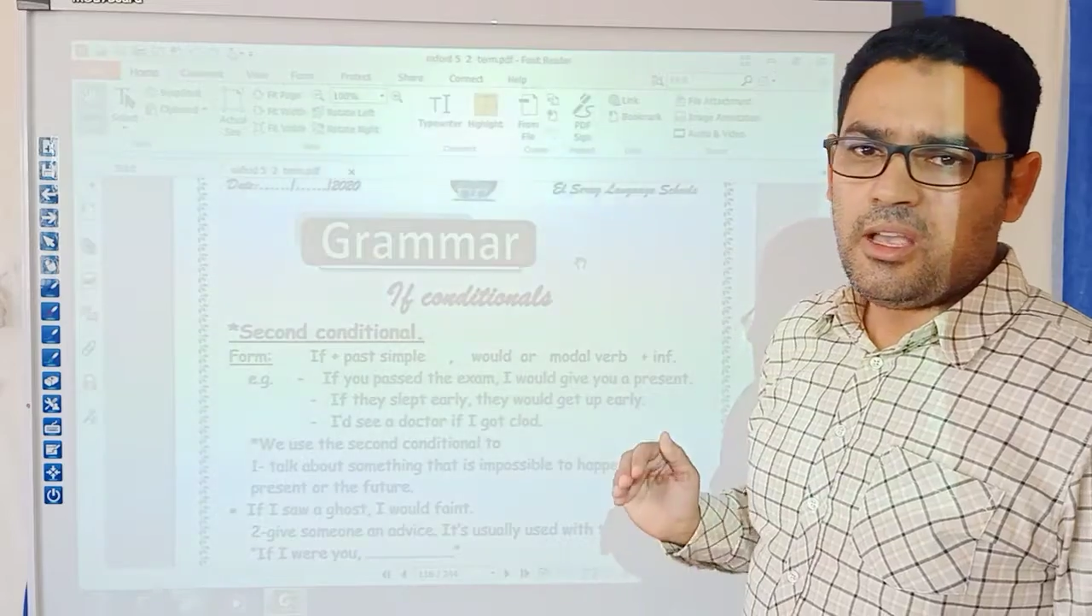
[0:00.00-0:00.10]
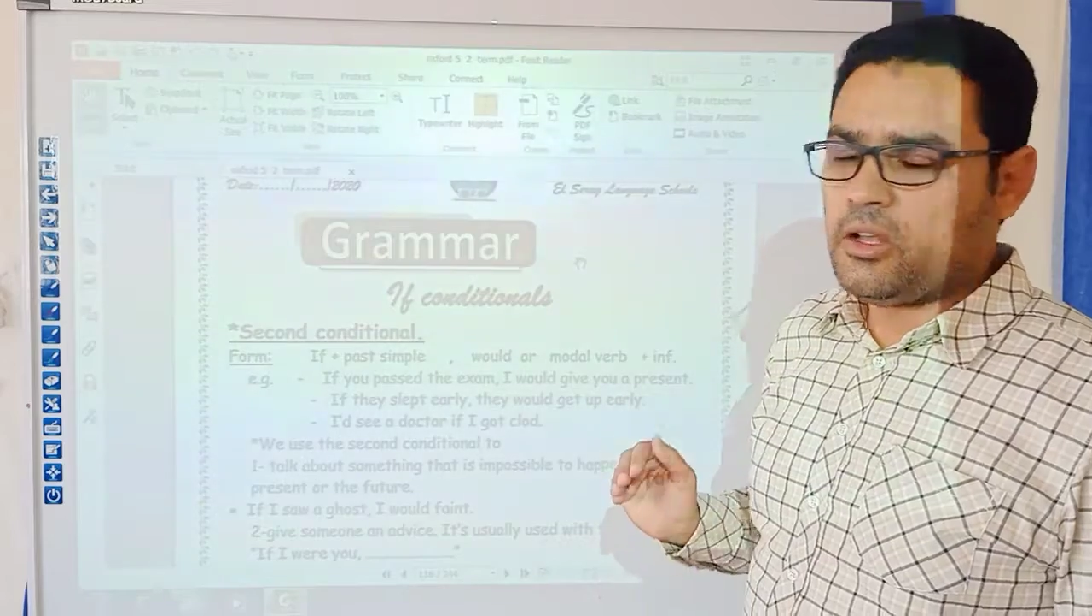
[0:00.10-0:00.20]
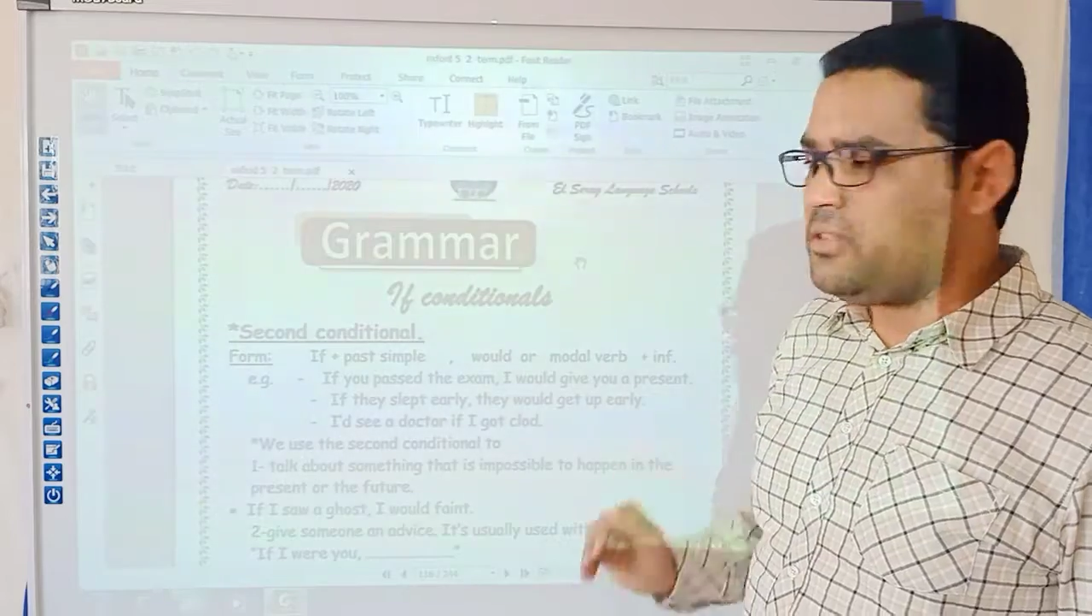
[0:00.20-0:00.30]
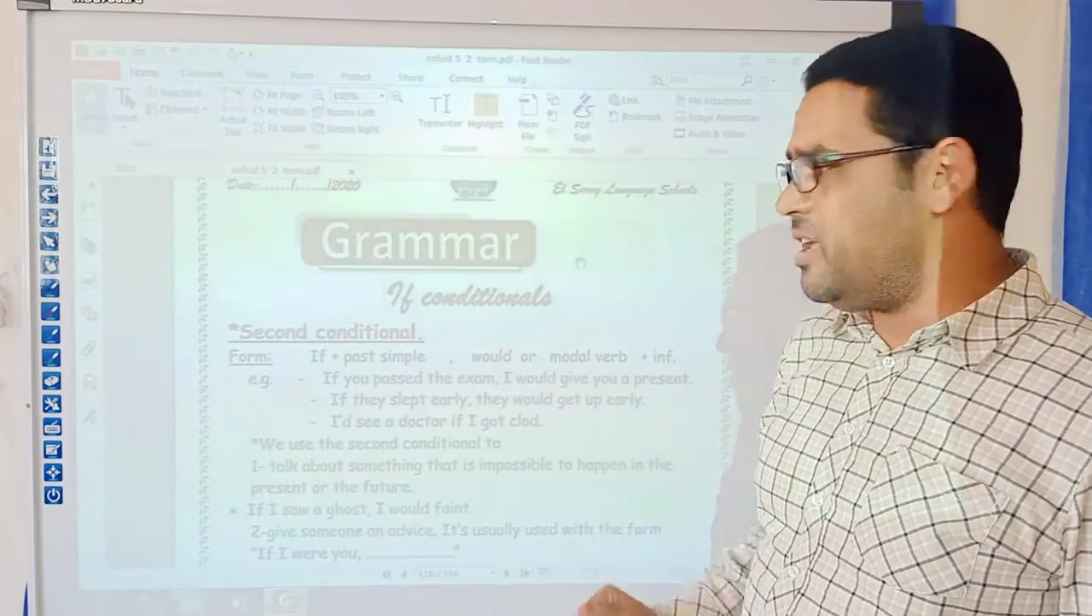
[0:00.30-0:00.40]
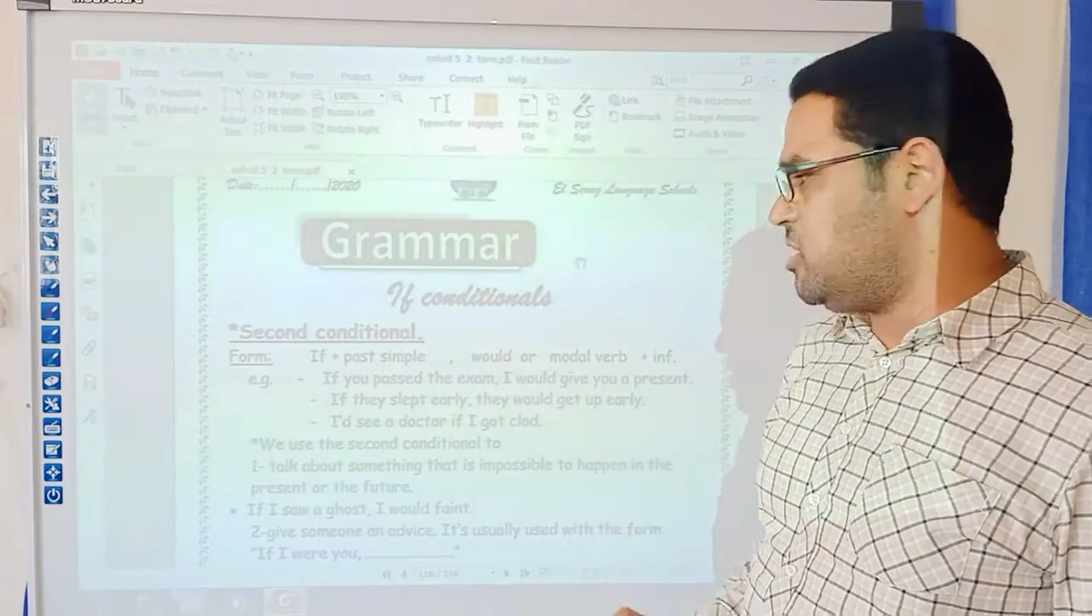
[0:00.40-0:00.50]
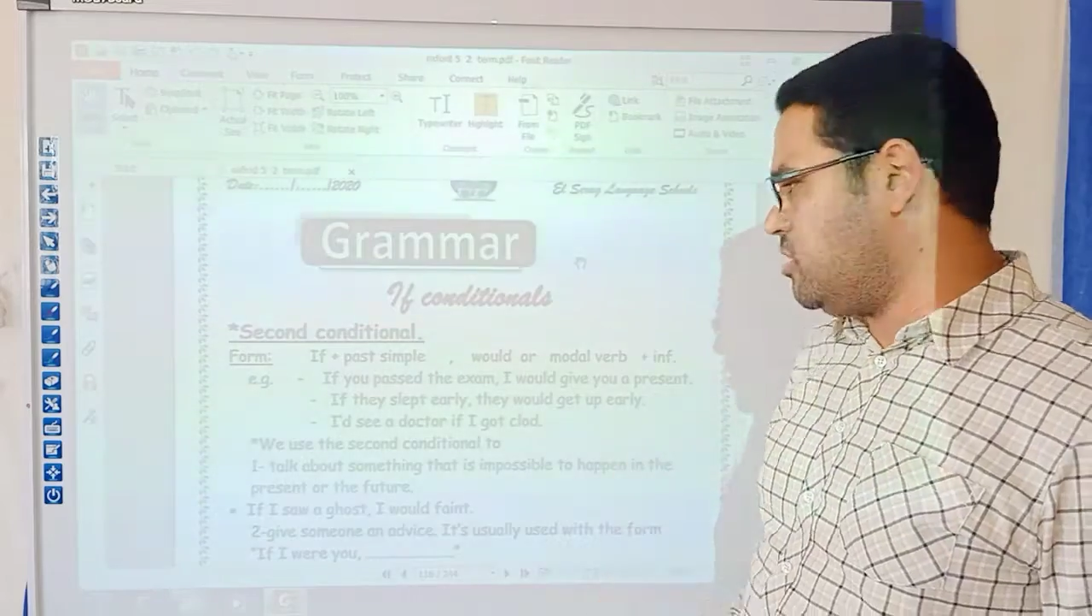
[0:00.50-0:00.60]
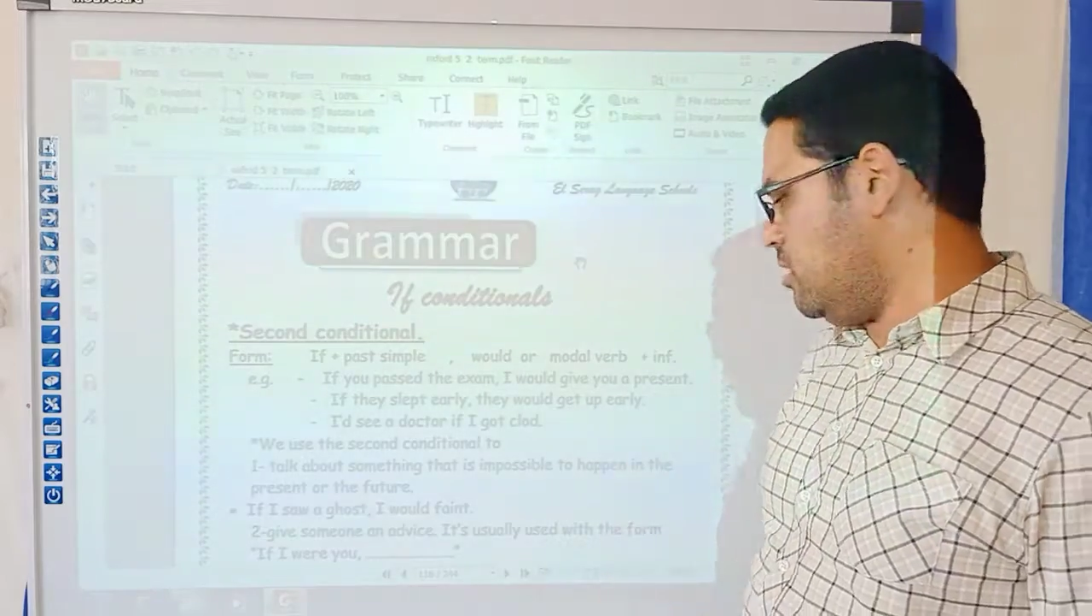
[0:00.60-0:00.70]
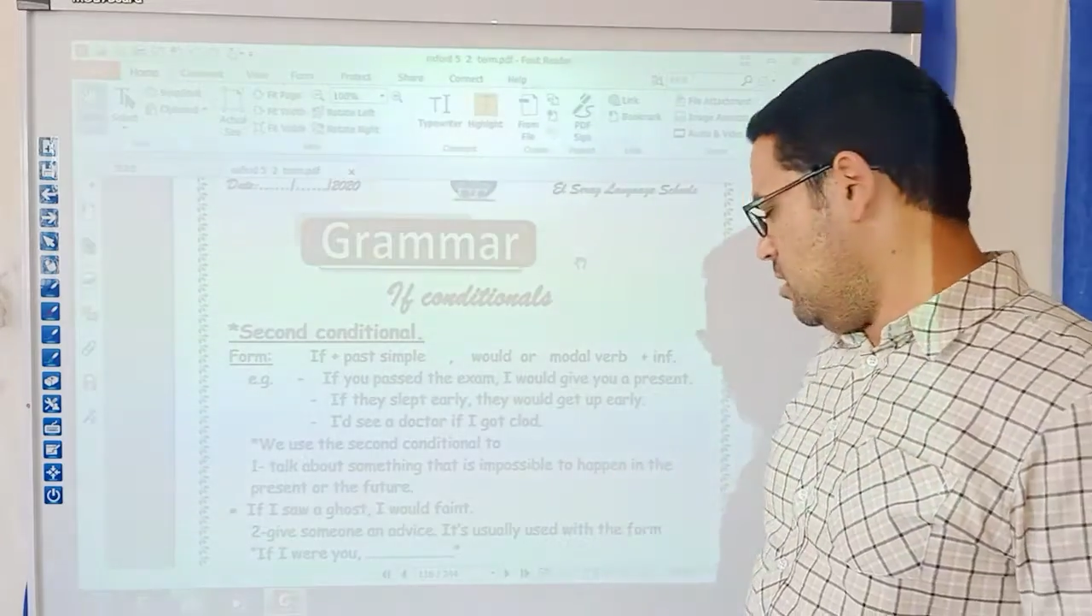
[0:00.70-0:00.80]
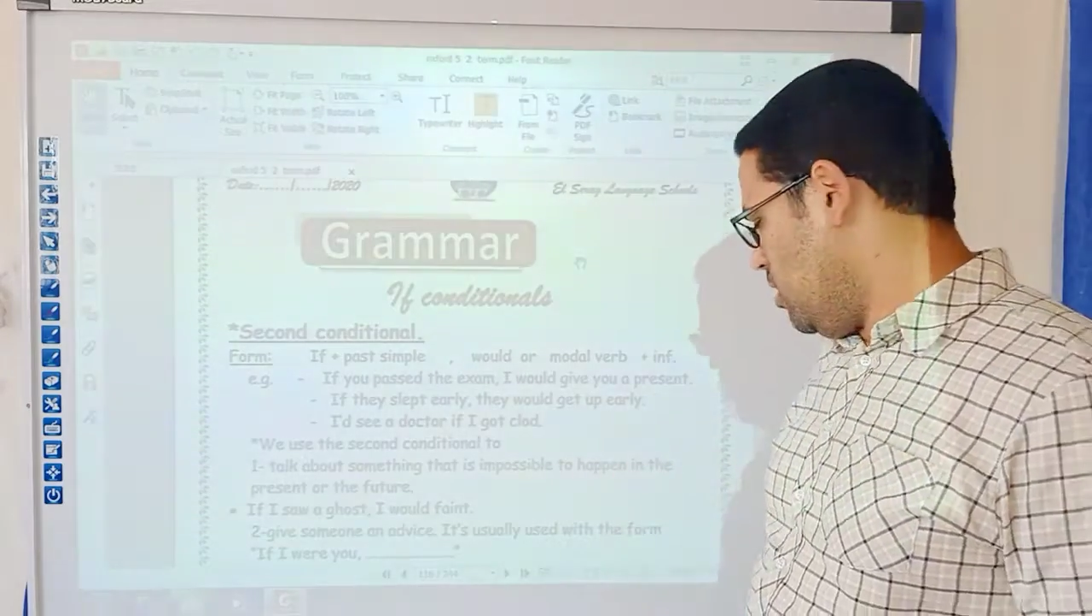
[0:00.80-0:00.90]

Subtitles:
conditional.